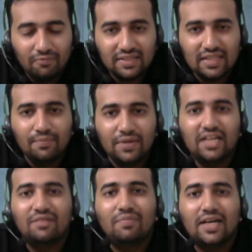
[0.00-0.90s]
they
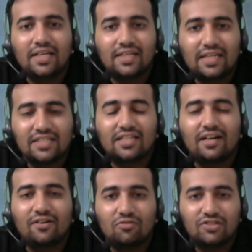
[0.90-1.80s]
mean by case
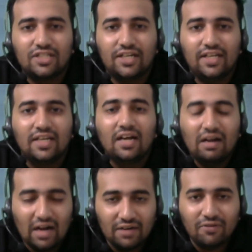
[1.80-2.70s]
control study
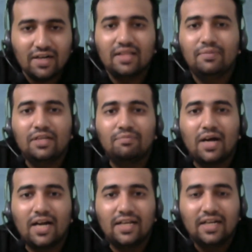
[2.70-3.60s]
and what they mean
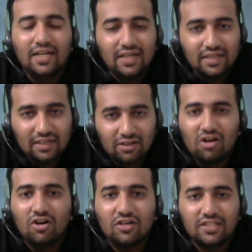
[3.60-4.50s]
by
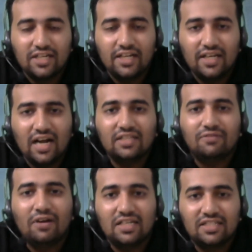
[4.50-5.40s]
cohort study and
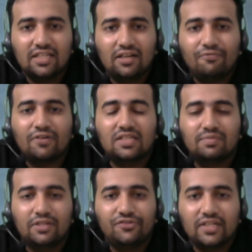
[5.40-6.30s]
what is the difference
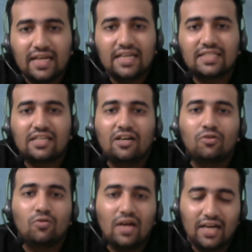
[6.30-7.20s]
between case
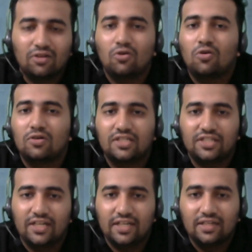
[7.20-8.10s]
control and cohort
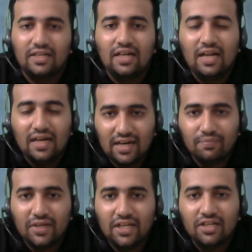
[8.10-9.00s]
study. Let
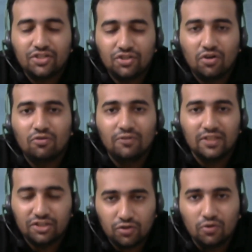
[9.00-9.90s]
me show you with
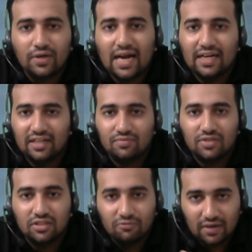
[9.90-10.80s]
two
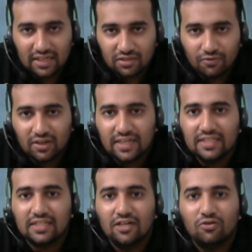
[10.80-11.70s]
diagrams. One is for
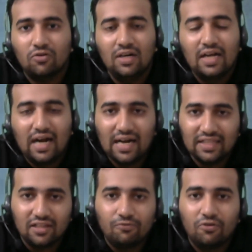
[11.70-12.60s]
case control,
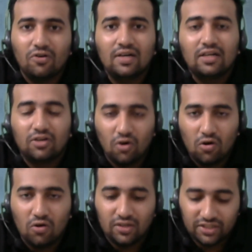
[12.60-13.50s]
another for
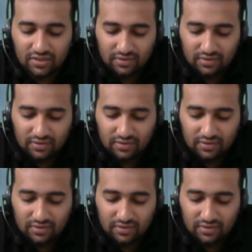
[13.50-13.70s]
cohort.